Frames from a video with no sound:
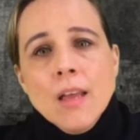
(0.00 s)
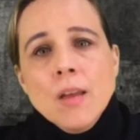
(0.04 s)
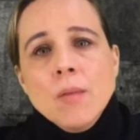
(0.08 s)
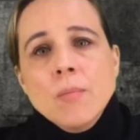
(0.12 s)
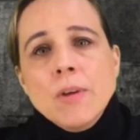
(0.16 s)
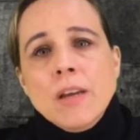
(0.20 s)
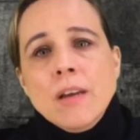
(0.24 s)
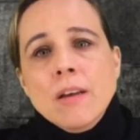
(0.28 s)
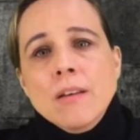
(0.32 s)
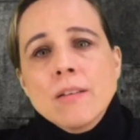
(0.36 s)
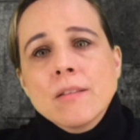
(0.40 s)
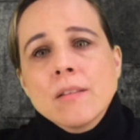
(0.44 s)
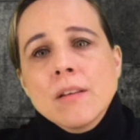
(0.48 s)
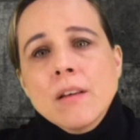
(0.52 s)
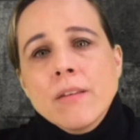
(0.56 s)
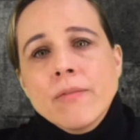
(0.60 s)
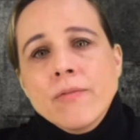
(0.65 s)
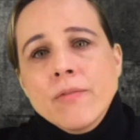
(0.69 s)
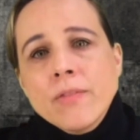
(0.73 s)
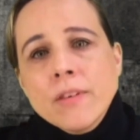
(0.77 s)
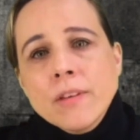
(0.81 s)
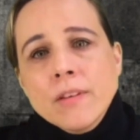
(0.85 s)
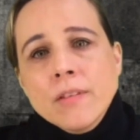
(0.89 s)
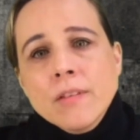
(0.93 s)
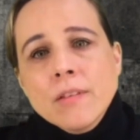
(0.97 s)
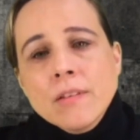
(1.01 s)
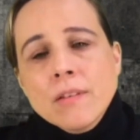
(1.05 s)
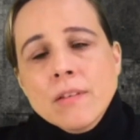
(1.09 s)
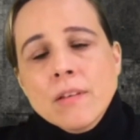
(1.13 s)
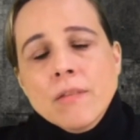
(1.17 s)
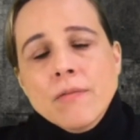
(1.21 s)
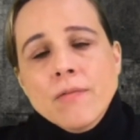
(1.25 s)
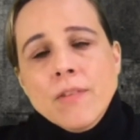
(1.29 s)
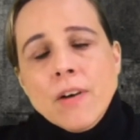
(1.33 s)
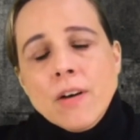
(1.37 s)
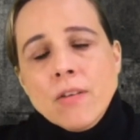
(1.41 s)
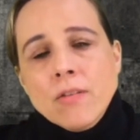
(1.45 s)
Because if this is
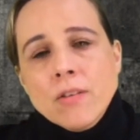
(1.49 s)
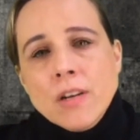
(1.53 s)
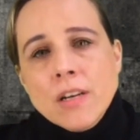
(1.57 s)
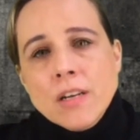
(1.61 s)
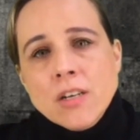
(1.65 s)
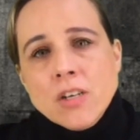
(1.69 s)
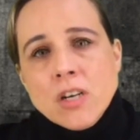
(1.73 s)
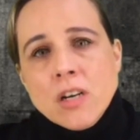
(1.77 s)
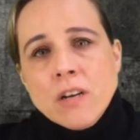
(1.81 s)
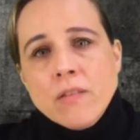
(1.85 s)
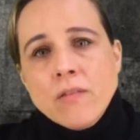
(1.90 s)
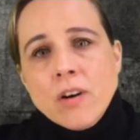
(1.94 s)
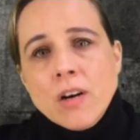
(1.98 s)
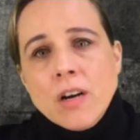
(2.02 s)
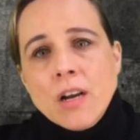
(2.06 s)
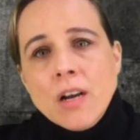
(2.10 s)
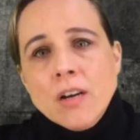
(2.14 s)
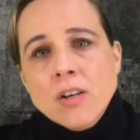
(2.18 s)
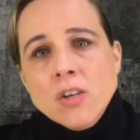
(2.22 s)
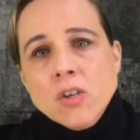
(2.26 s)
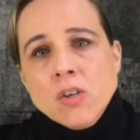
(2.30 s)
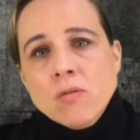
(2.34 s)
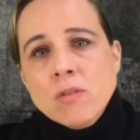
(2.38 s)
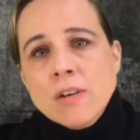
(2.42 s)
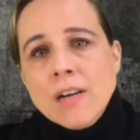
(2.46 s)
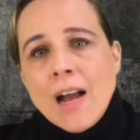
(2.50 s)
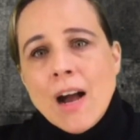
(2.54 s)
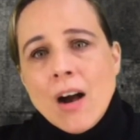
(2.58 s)
the foundation of our country,